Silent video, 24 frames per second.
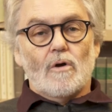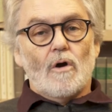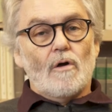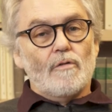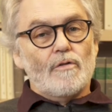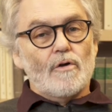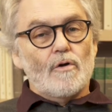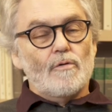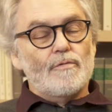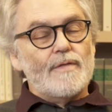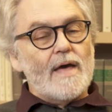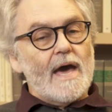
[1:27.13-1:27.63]

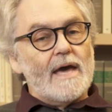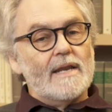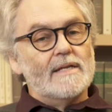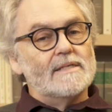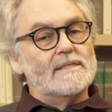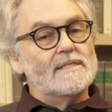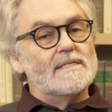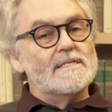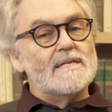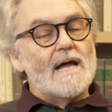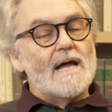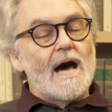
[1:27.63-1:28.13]
although that
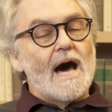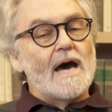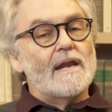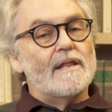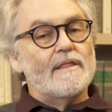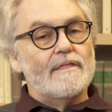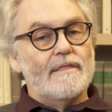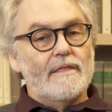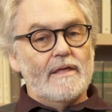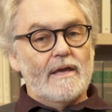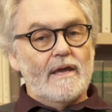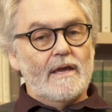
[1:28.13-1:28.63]
is not
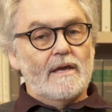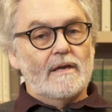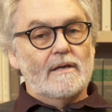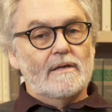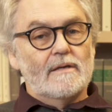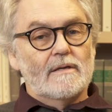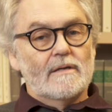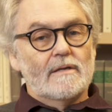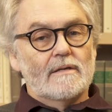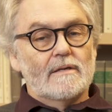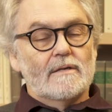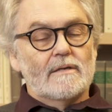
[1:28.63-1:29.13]
a
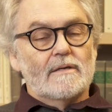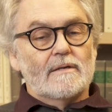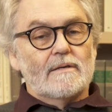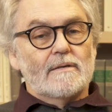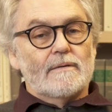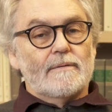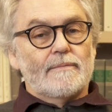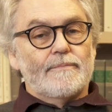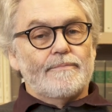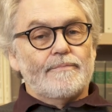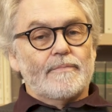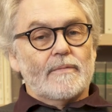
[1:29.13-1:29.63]
thing
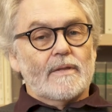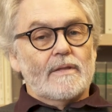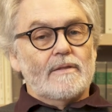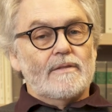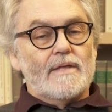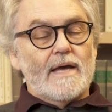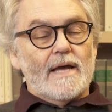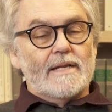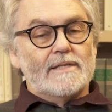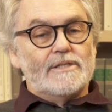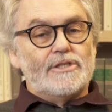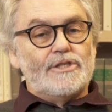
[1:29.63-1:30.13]

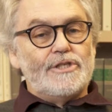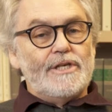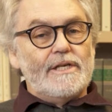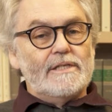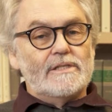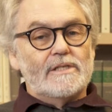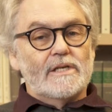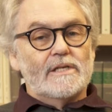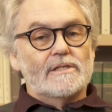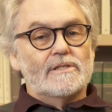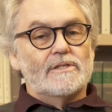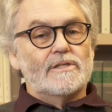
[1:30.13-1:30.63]
that
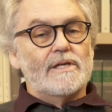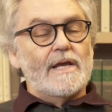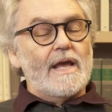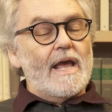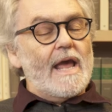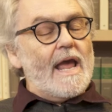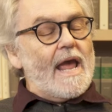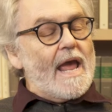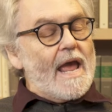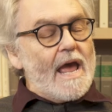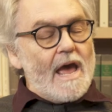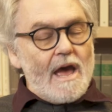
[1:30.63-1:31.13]
Jesus
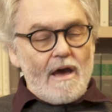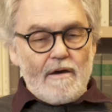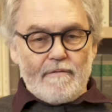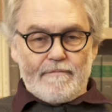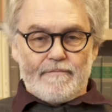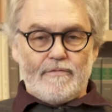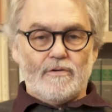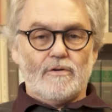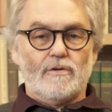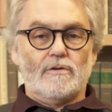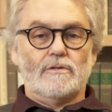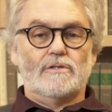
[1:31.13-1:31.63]

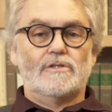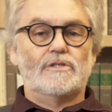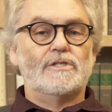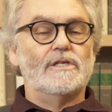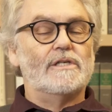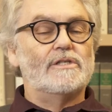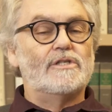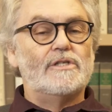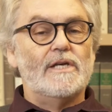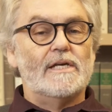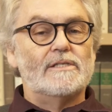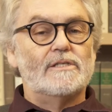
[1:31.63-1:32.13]
ever
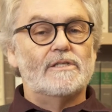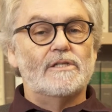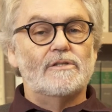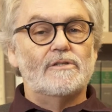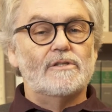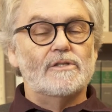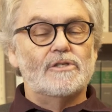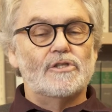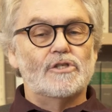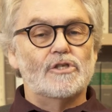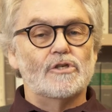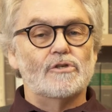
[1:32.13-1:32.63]

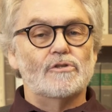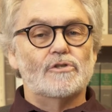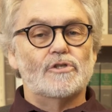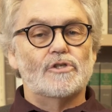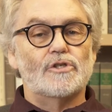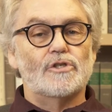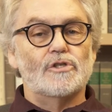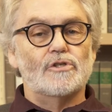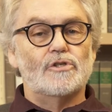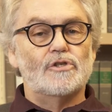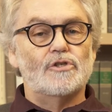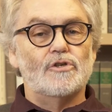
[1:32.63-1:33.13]
suggested the
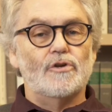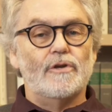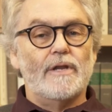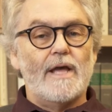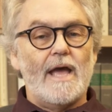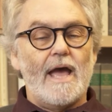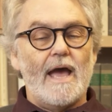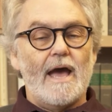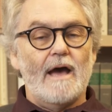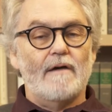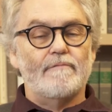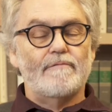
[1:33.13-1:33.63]
church should
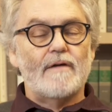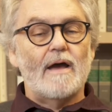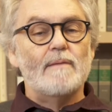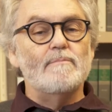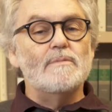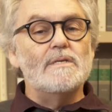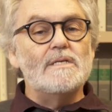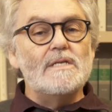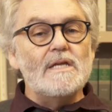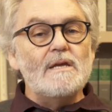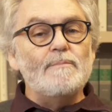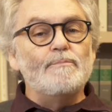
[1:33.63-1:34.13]
have.
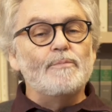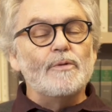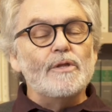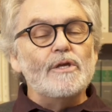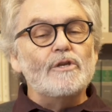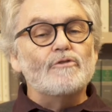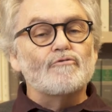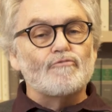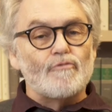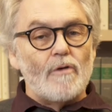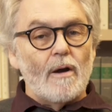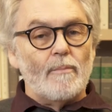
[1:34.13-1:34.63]
I'm
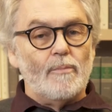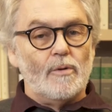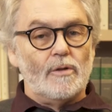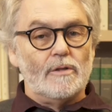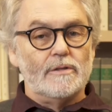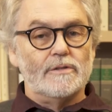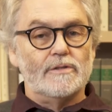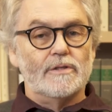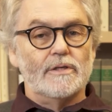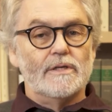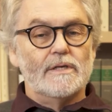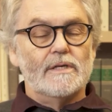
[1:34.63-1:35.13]
deeply
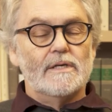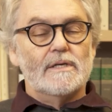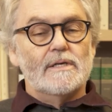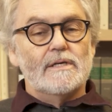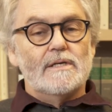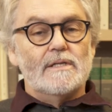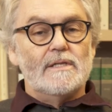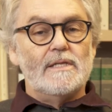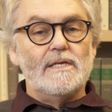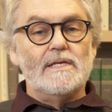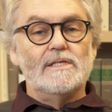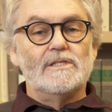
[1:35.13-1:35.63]
troubled
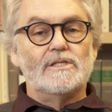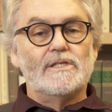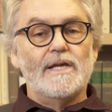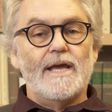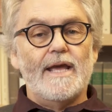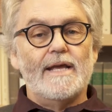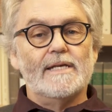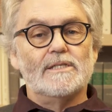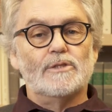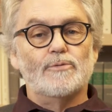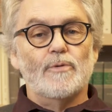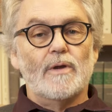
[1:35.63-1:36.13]
these
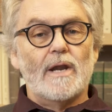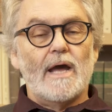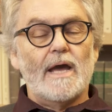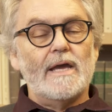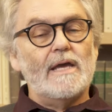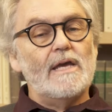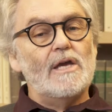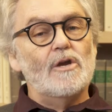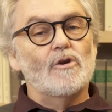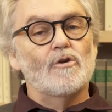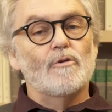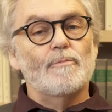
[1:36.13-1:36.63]
days when
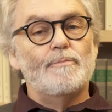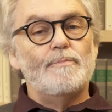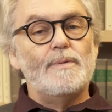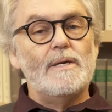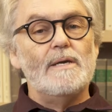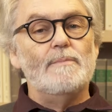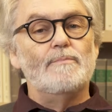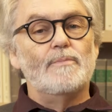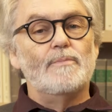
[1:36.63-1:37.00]
I hear